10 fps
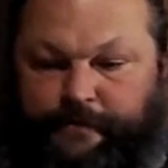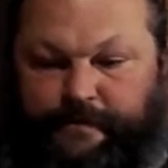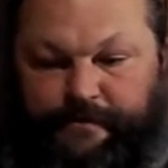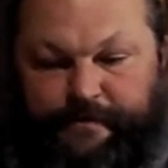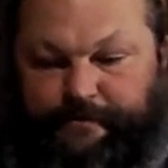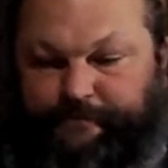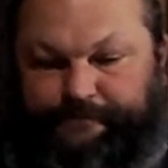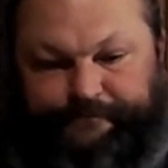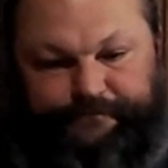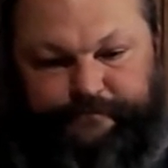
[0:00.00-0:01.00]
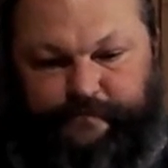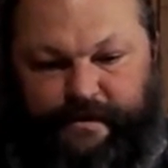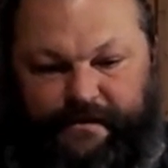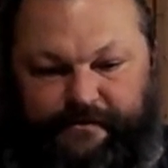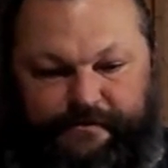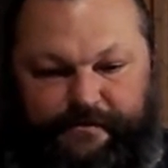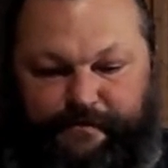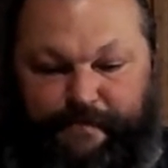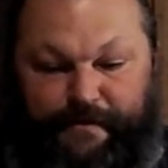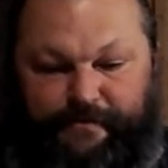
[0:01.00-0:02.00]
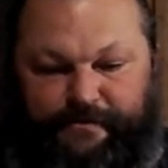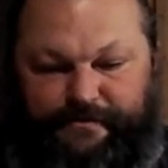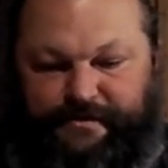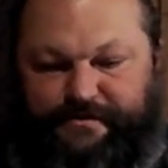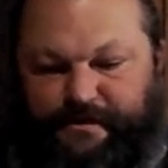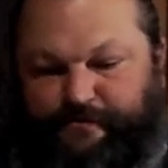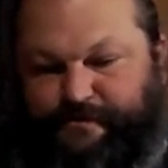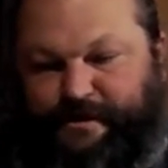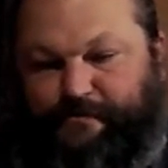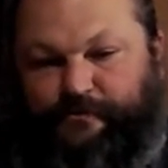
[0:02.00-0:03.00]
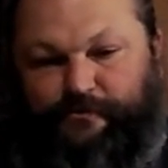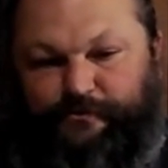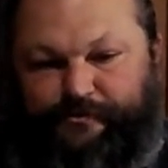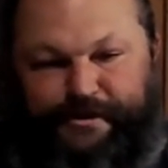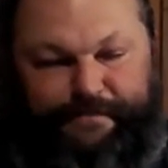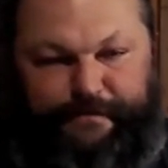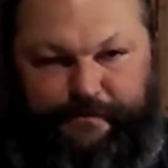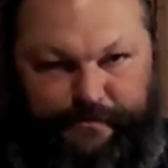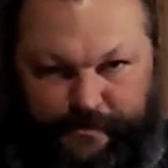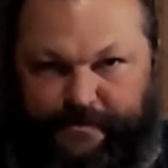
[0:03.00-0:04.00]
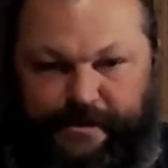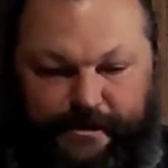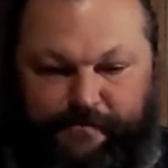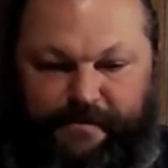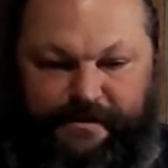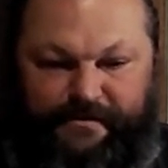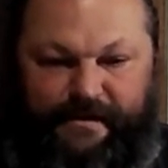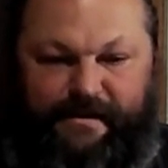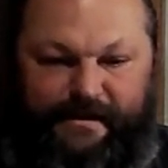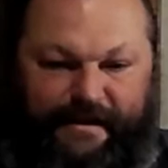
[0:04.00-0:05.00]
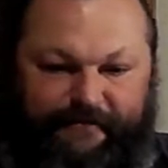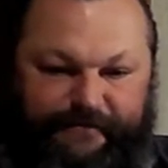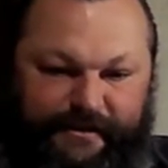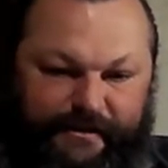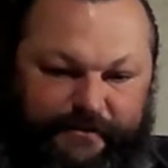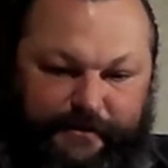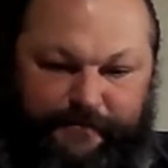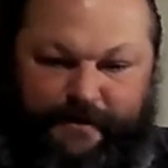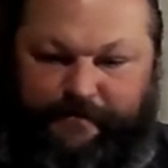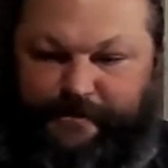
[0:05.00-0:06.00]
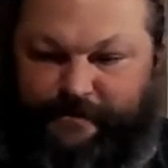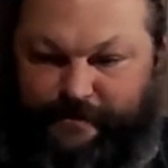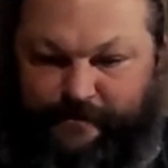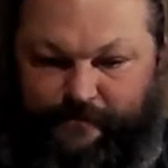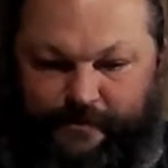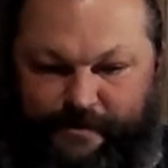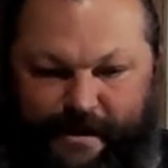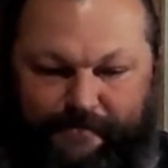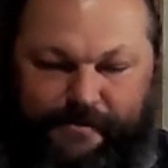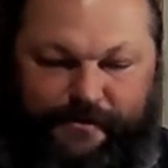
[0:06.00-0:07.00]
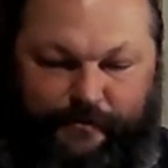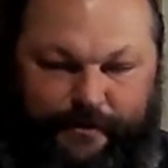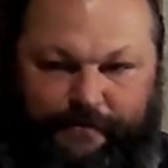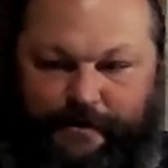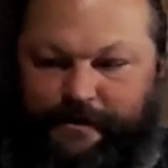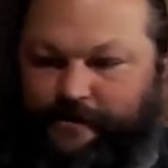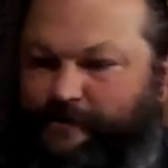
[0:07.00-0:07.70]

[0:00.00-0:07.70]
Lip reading: I mean, I could have mounted a jigsaw to a table a little cheaper, but it would have taken me a day and a half to get it done probably, and it would not be quite right.